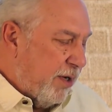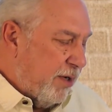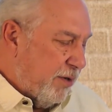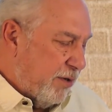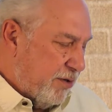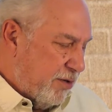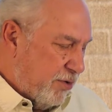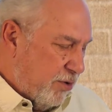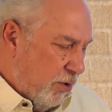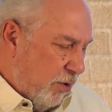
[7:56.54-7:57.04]
to the
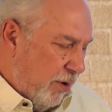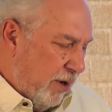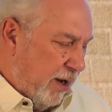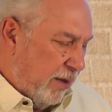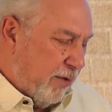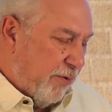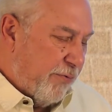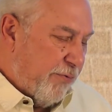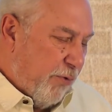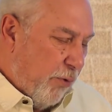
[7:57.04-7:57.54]
story, on
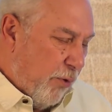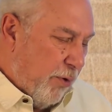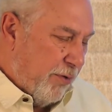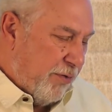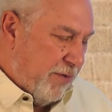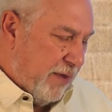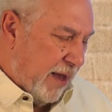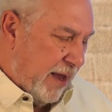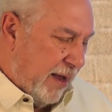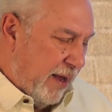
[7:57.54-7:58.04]
the
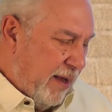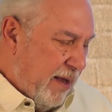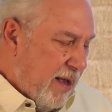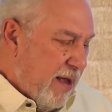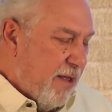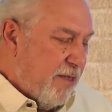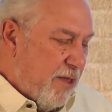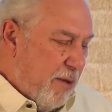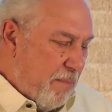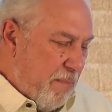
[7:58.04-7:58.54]
4th day,
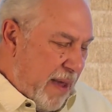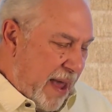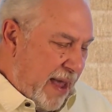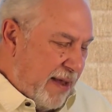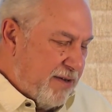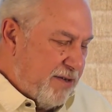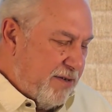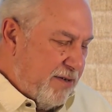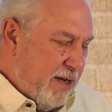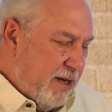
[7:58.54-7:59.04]
the
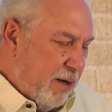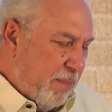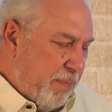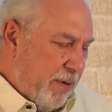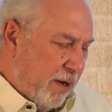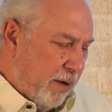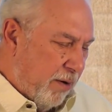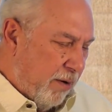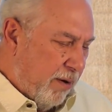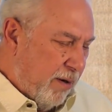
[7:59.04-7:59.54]
mast did
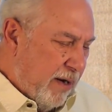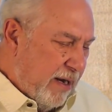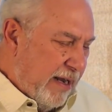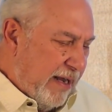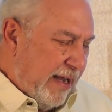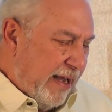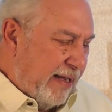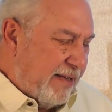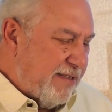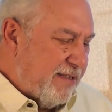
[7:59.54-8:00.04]
appear,
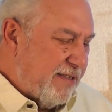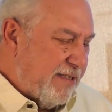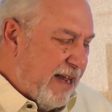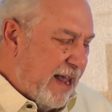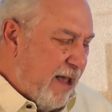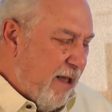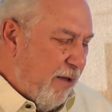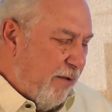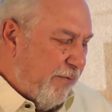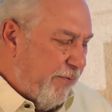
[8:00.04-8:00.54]
its
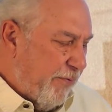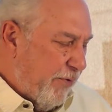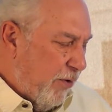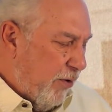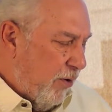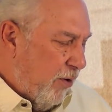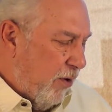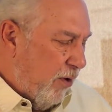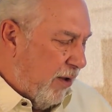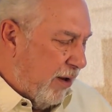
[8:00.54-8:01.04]
sail
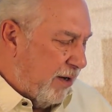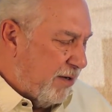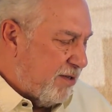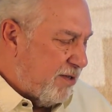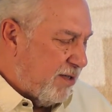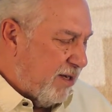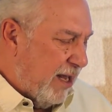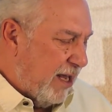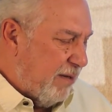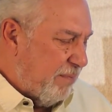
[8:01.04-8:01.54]
full on a
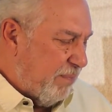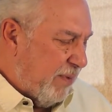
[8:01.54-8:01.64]
slight